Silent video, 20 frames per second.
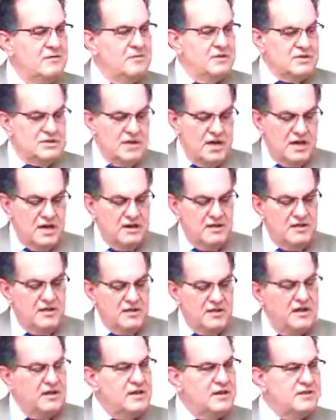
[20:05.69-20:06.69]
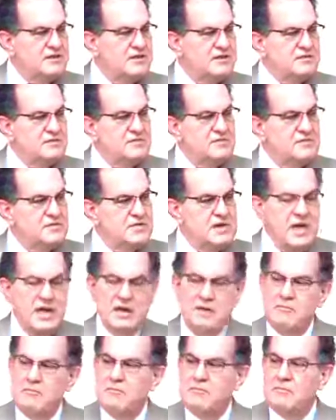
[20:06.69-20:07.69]
was none other than this
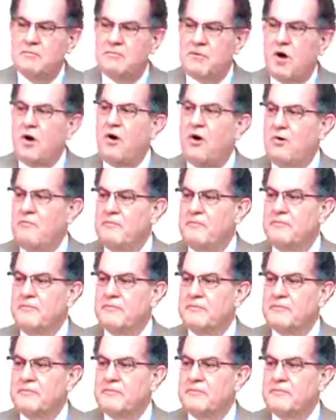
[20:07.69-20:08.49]
same Paul,